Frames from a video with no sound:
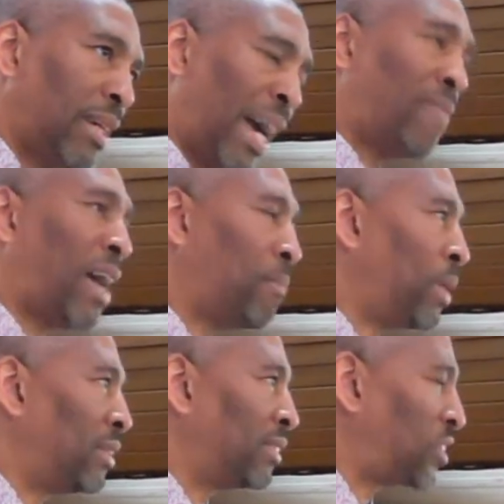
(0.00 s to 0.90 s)
Have I
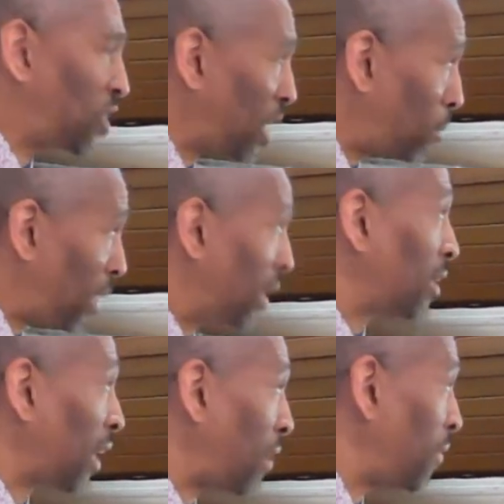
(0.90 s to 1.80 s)
been
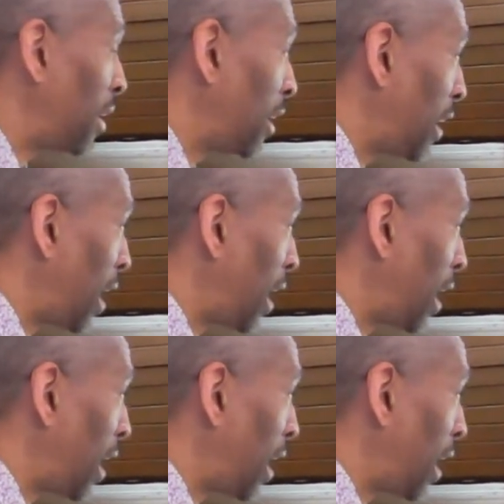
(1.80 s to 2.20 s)
assembling? Have,